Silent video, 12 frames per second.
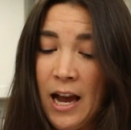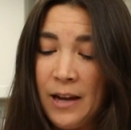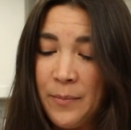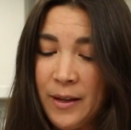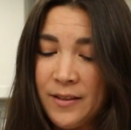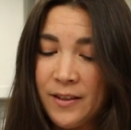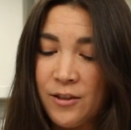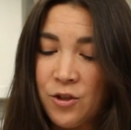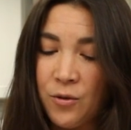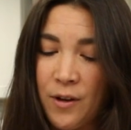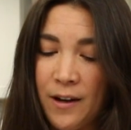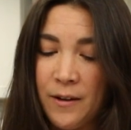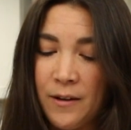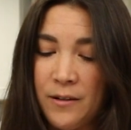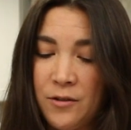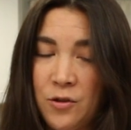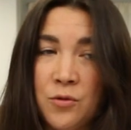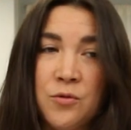I basically show you how to
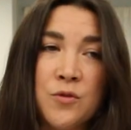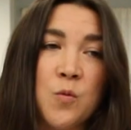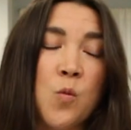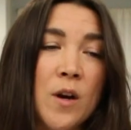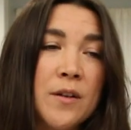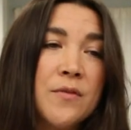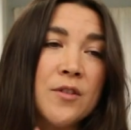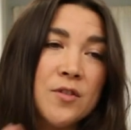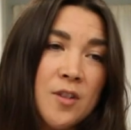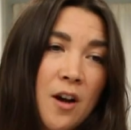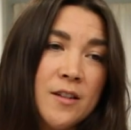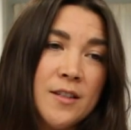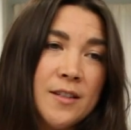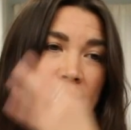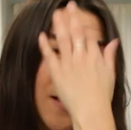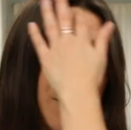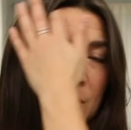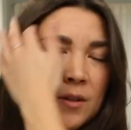use one of the sauces
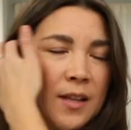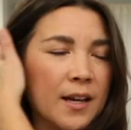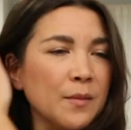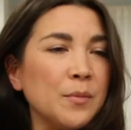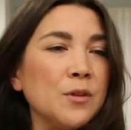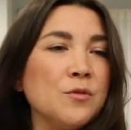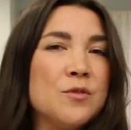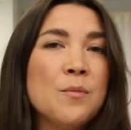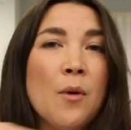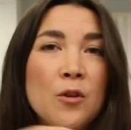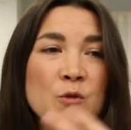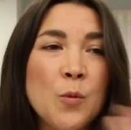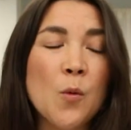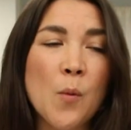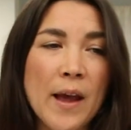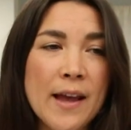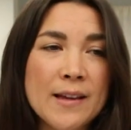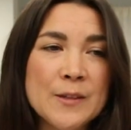in the book that can be used multiple
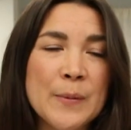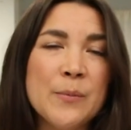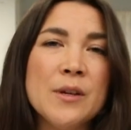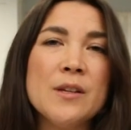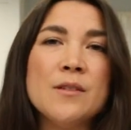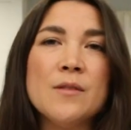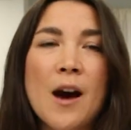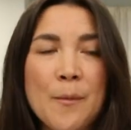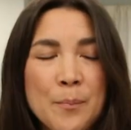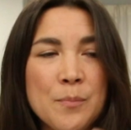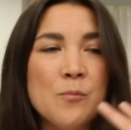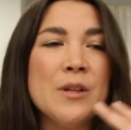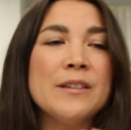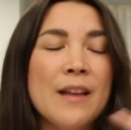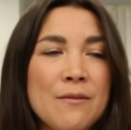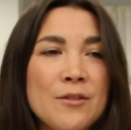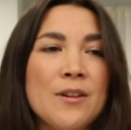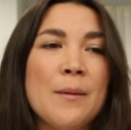ways, but we
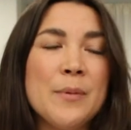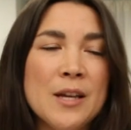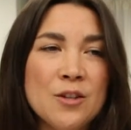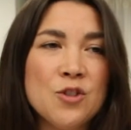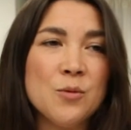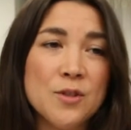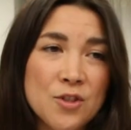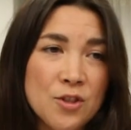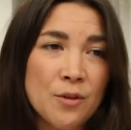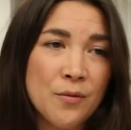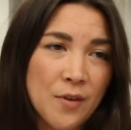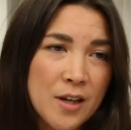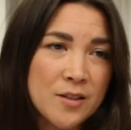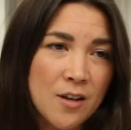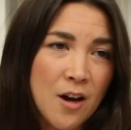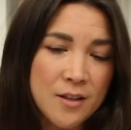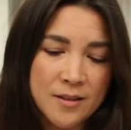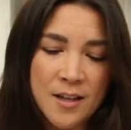level it up into a stir fry
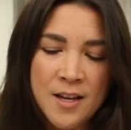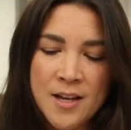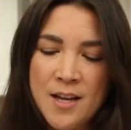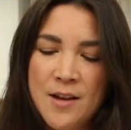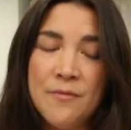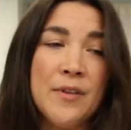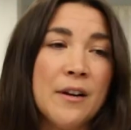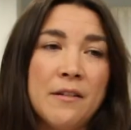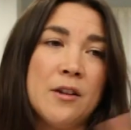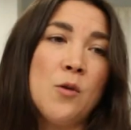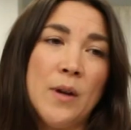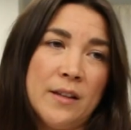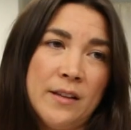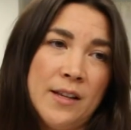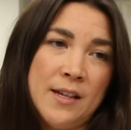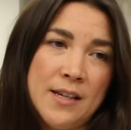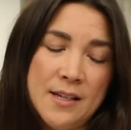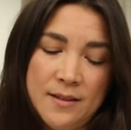sauce very
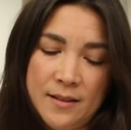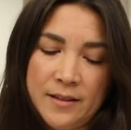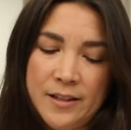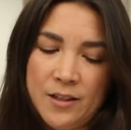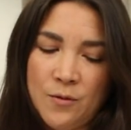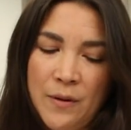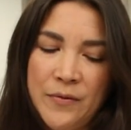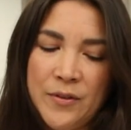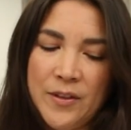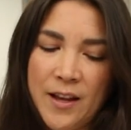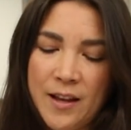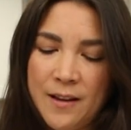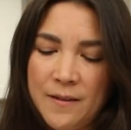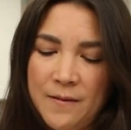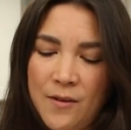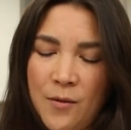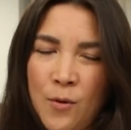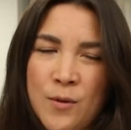quickly and easily. So I feel like,
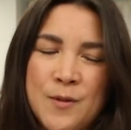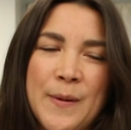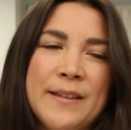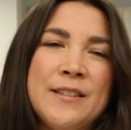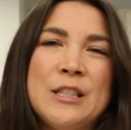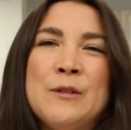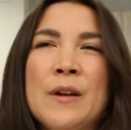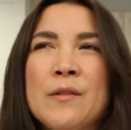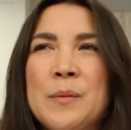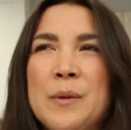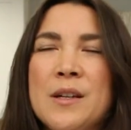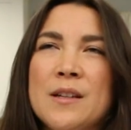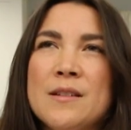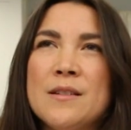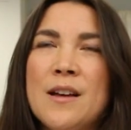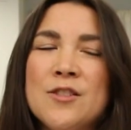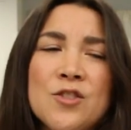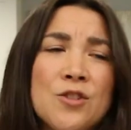although it's my least favorite
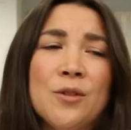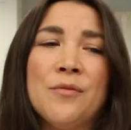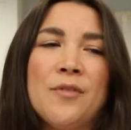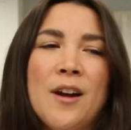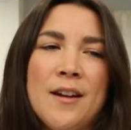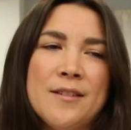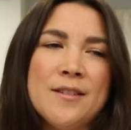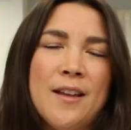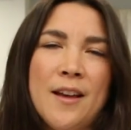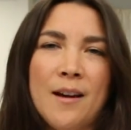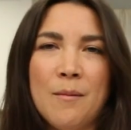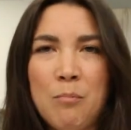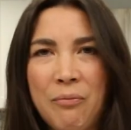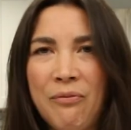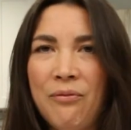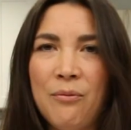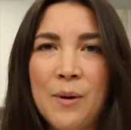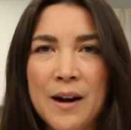because a stir fry is like,
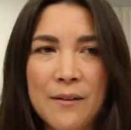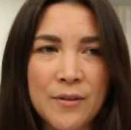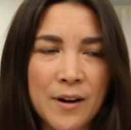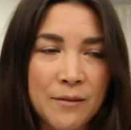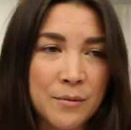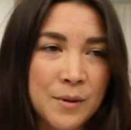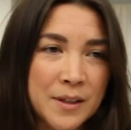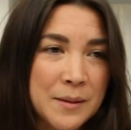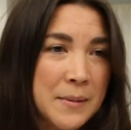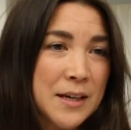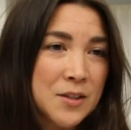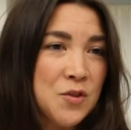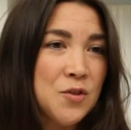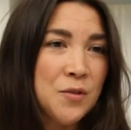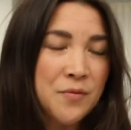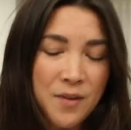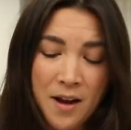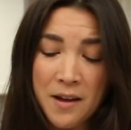whatever, everyone can make a
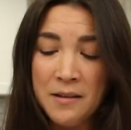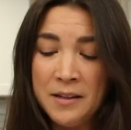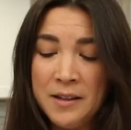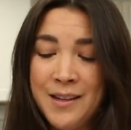stir fry.